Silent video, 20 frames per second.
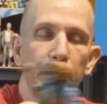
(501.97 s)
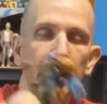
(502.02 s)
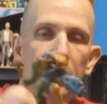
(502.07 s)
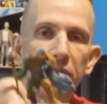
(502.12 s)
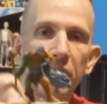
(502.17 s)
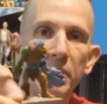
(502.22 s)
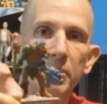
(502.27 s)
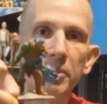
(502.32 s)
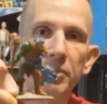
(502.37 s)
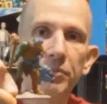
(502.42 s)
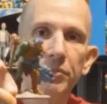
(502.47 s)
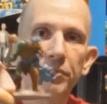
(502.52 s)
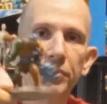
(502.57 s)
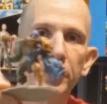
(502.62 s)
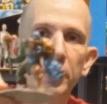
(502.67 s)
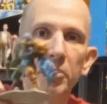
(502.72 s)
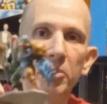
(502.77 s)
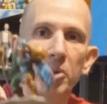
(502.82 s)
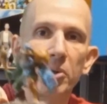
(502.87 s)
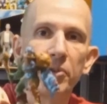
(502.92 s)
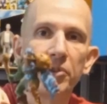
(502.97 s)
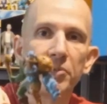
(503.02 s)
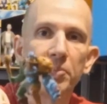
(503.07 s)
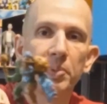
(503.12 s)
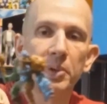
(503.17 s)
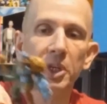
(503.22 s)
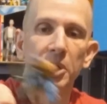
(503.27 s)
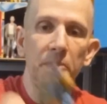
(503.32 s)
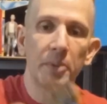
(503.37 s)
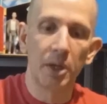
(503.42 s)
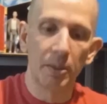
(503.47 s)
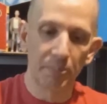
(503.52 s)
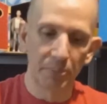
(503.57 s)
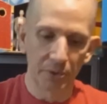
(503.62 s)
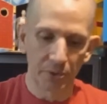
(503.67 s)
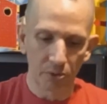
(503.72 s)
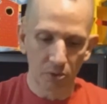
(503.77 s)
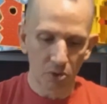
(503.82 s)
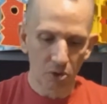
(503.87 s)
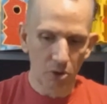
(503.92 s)
So anytime I see them, I always pick them up,
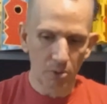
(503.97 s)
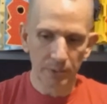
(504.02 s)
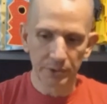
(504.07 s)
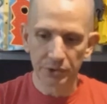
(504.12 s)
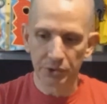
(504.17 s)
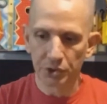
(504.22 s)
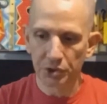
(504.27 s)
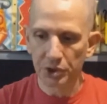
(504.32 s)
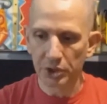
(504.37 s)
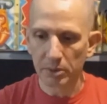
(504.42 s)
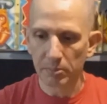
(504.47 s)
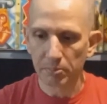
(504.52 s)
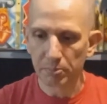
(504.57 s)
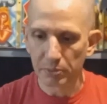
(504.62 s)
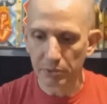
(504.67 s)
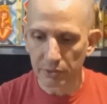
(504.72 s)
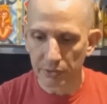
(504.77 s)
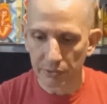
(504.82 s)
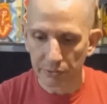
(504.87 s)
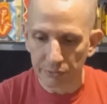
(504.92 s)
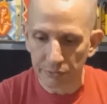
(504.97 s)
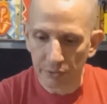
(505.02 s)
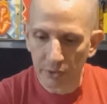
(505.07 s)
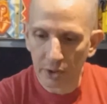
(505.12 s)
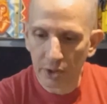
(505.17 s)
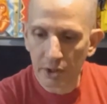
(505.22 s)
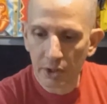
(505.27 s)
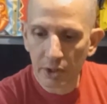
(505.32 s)
and they're always cheap, because